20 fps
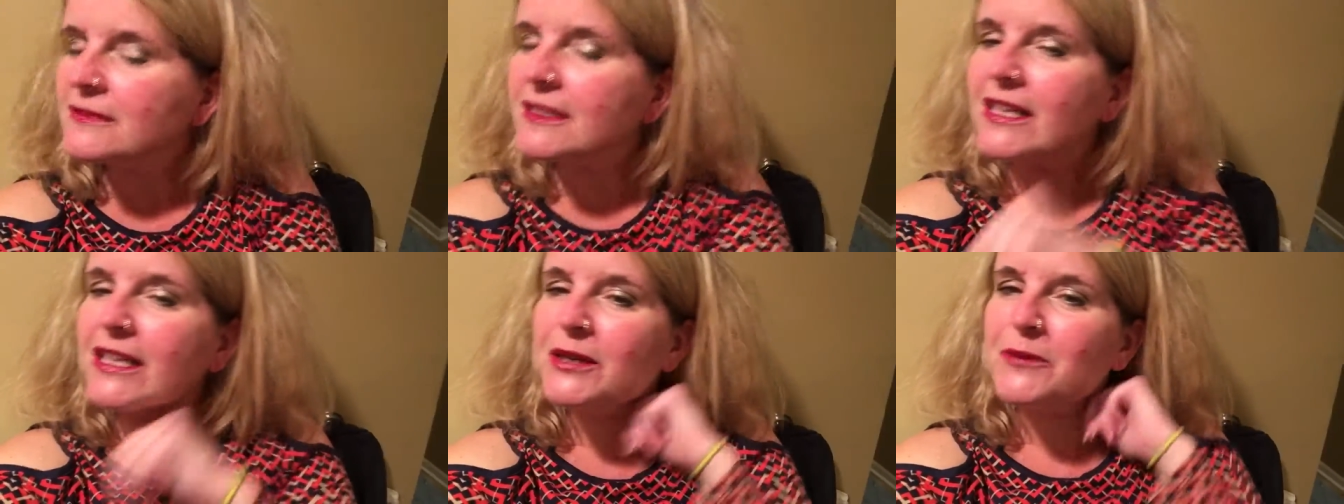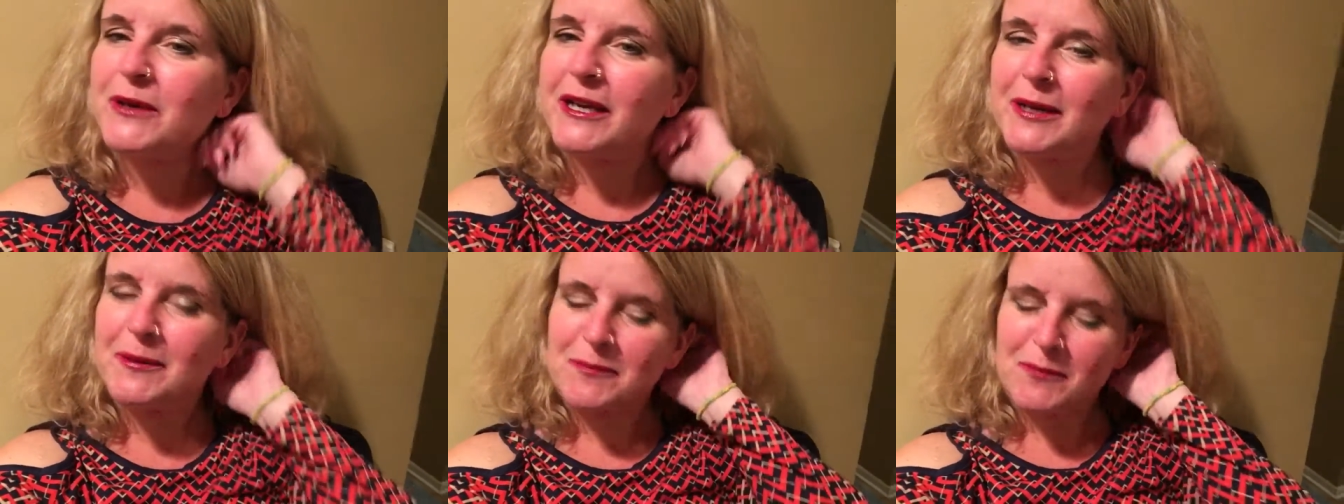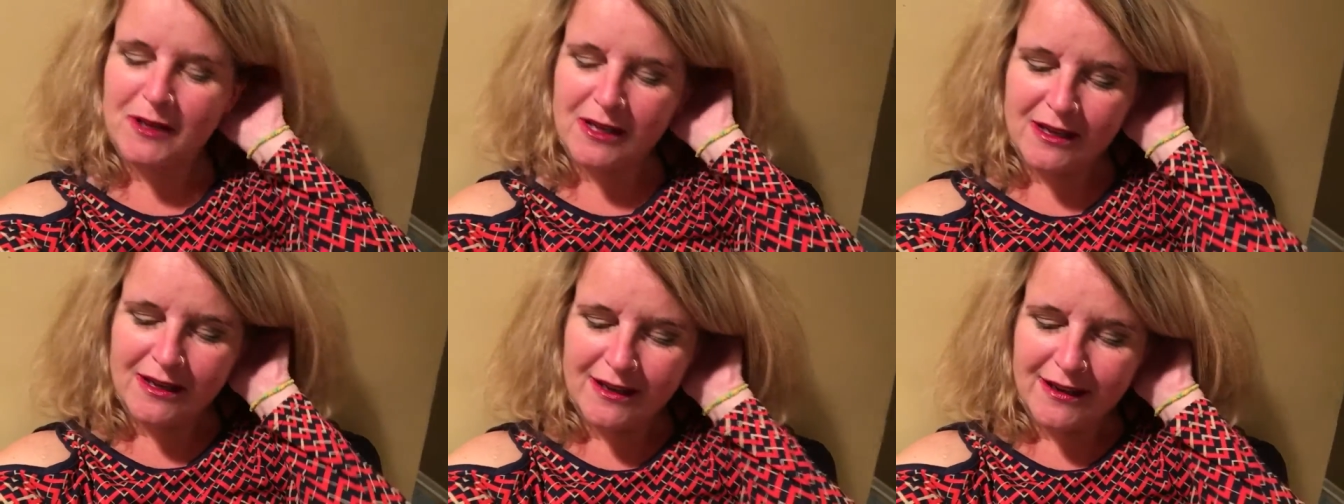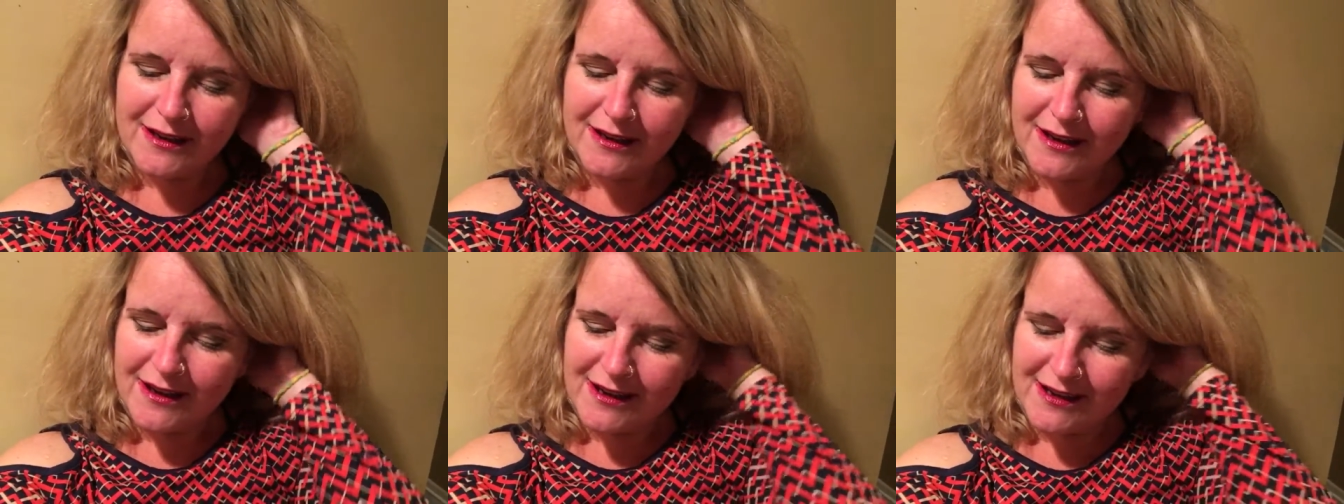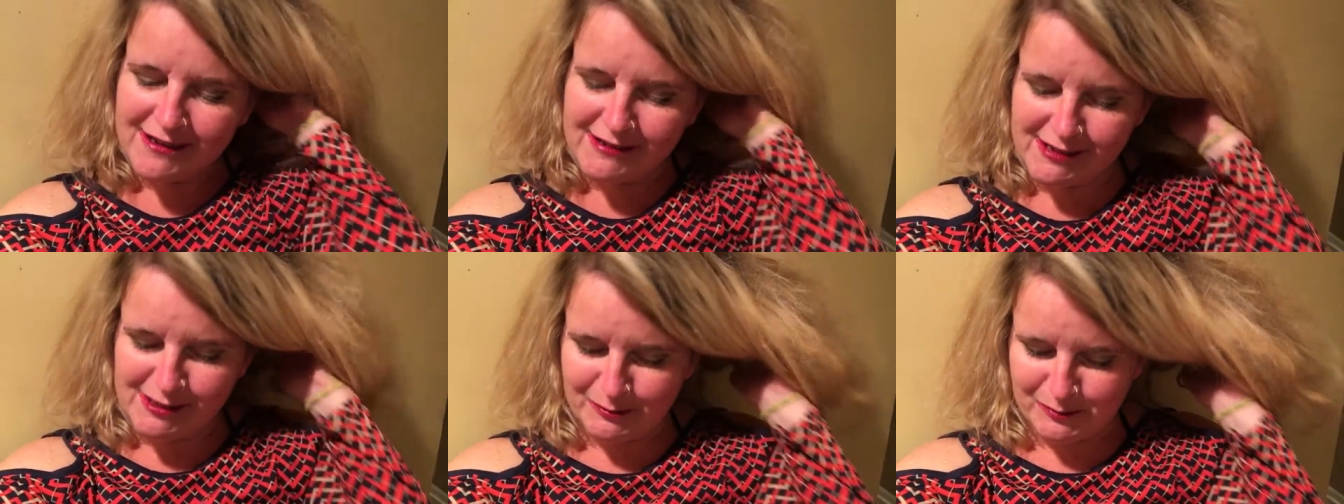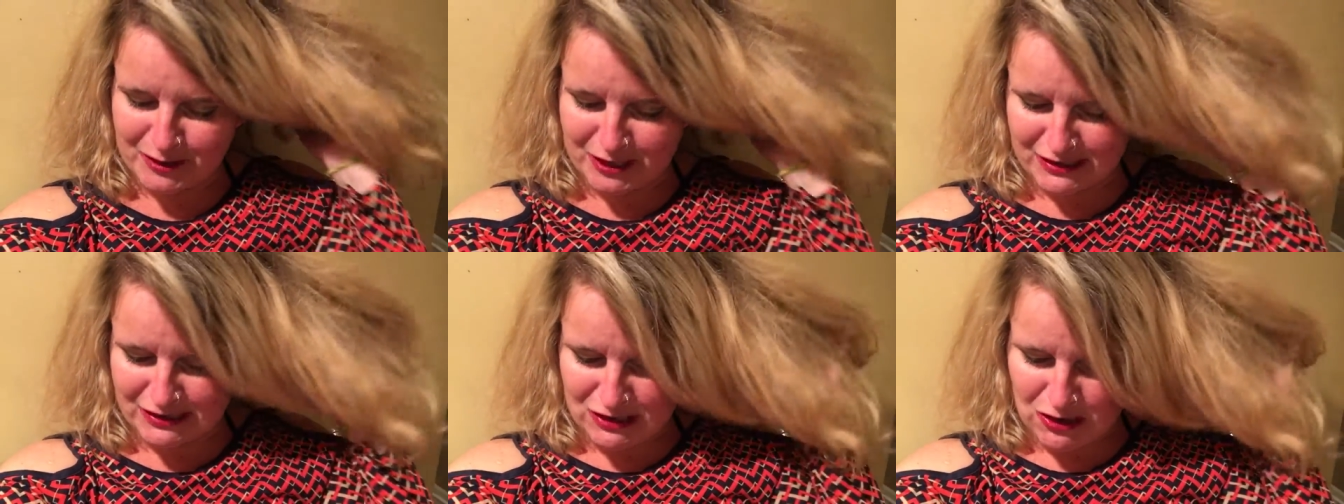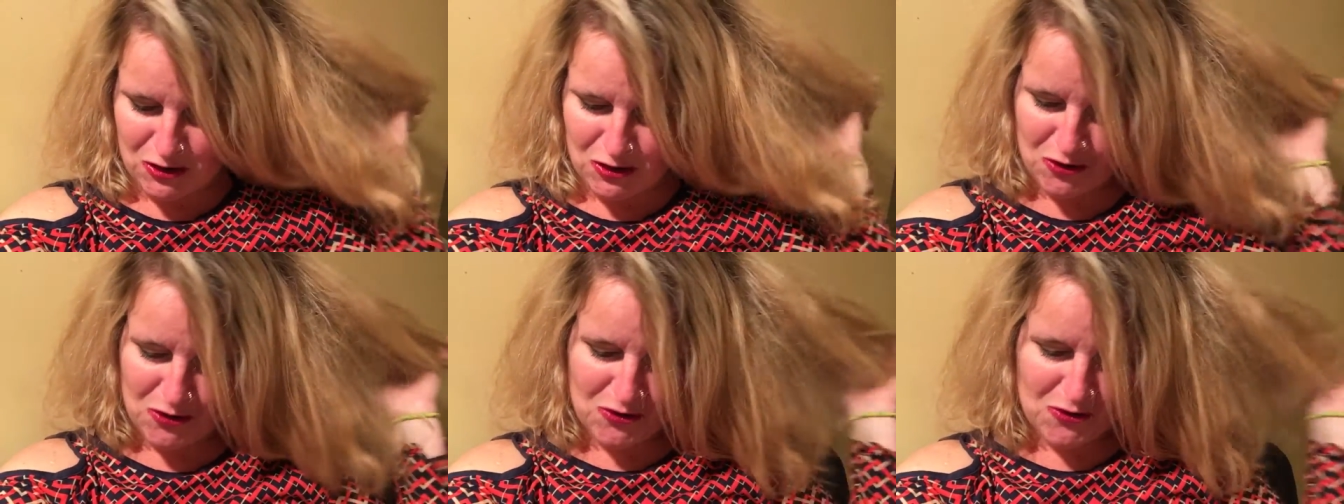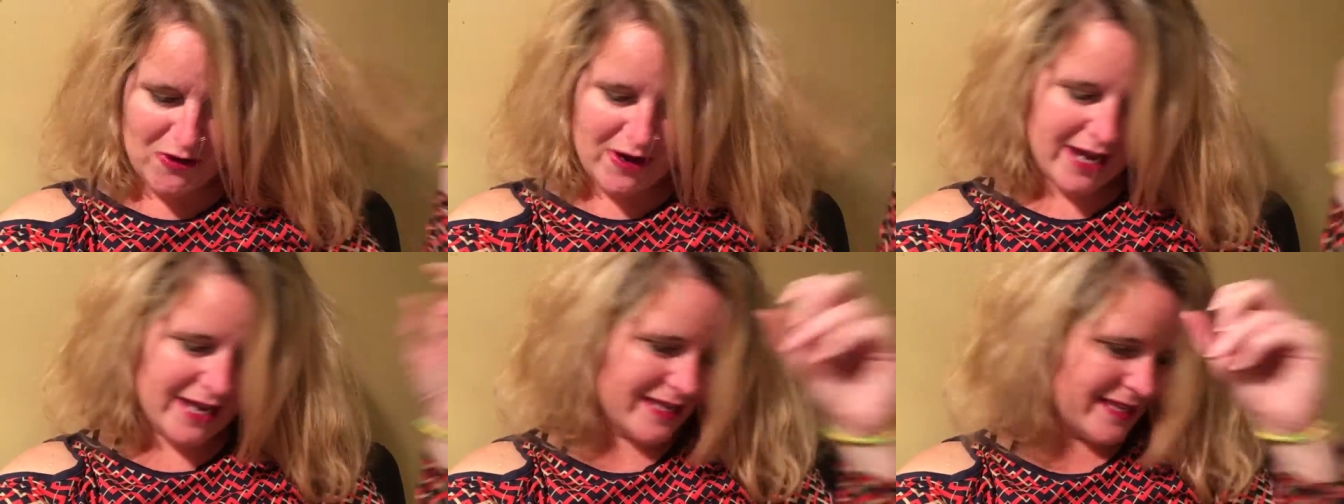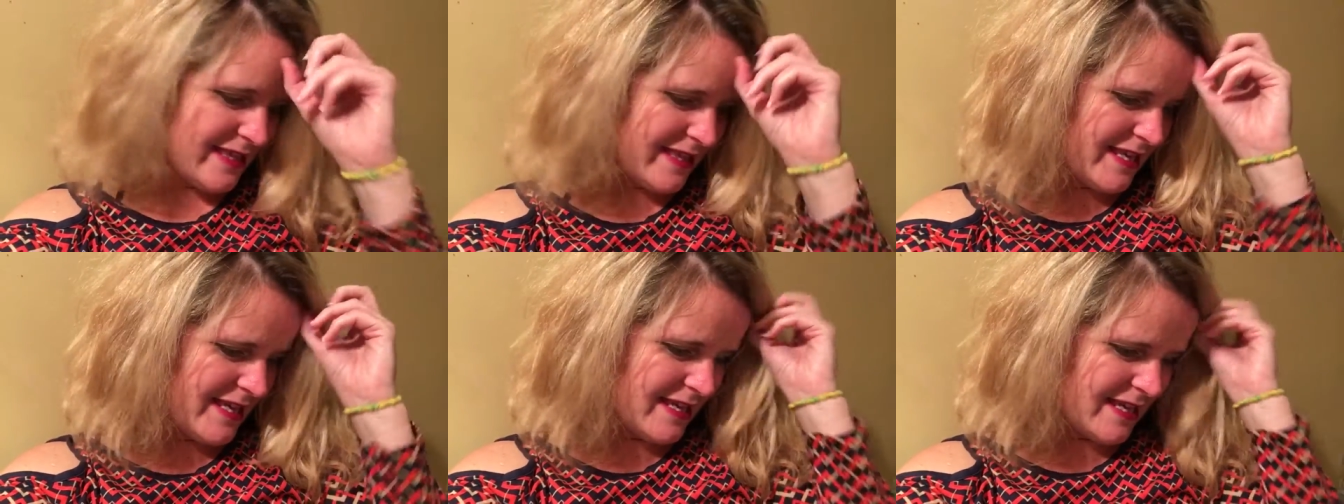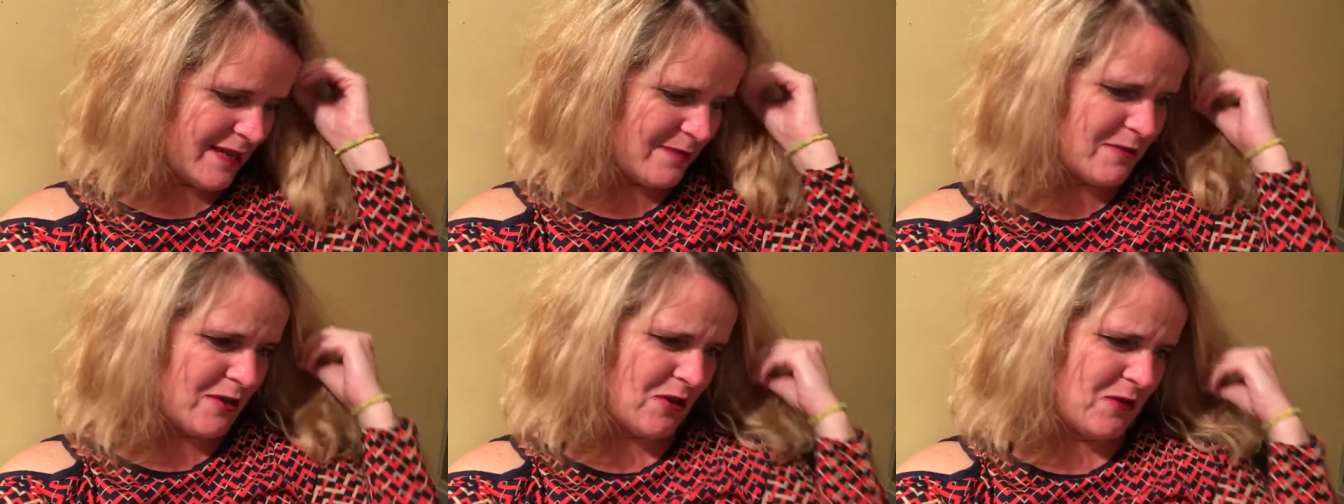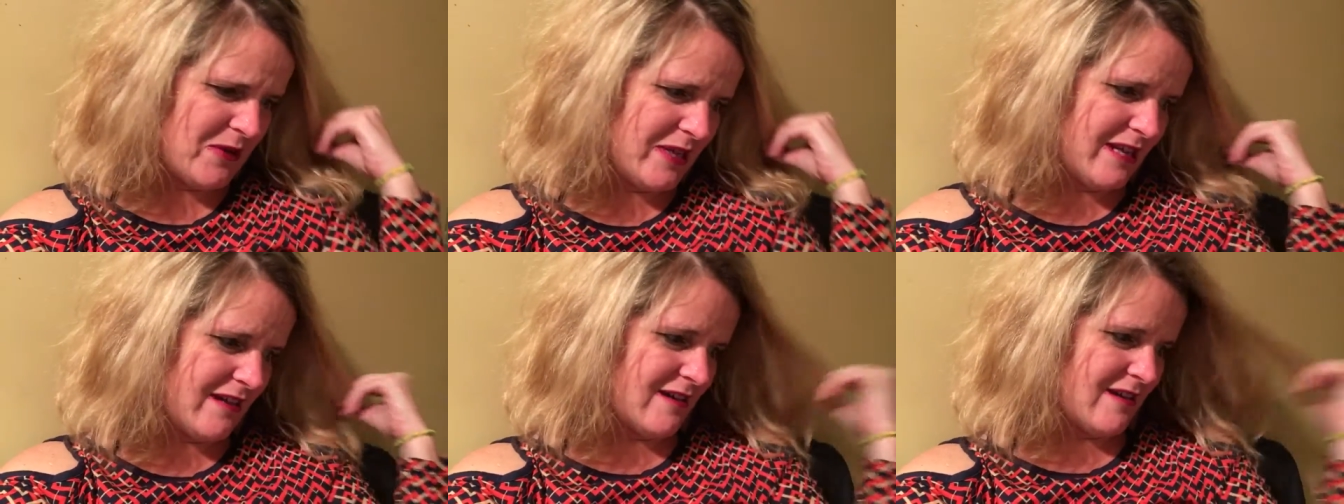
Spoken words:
Anyway, so I think I'm going